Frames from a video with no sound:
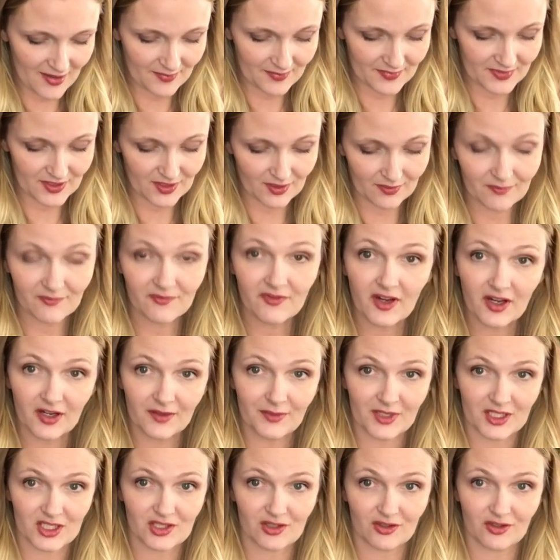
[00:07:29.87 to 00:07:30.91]
So I'm very
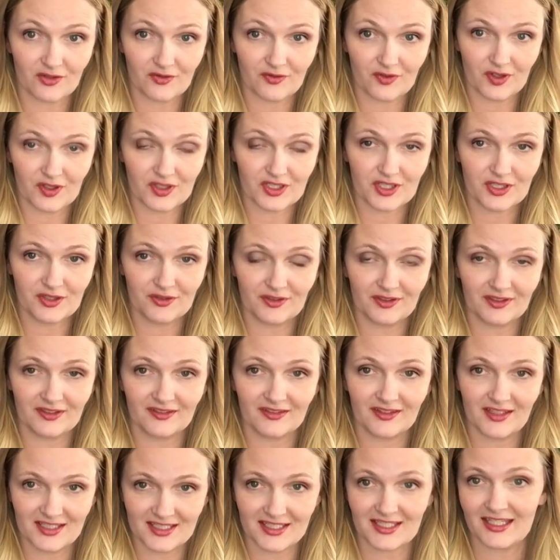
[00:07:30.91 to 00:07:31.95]
much looking forward to doing
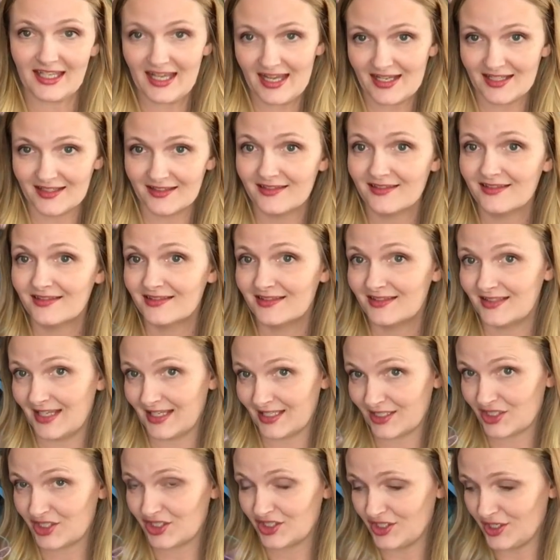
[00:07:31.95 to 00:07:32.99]
this again
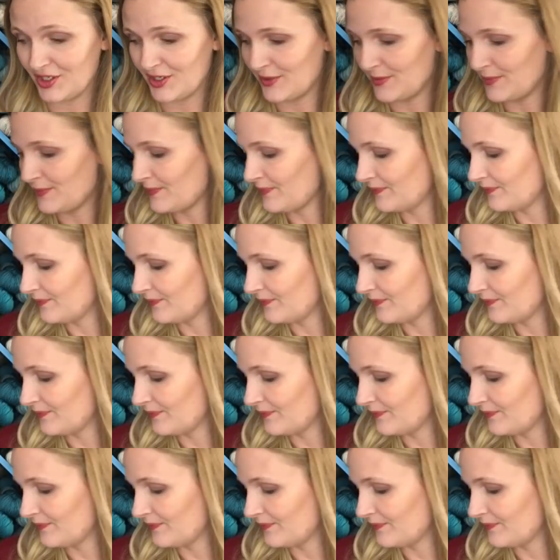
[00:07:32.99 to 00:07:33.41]
next year.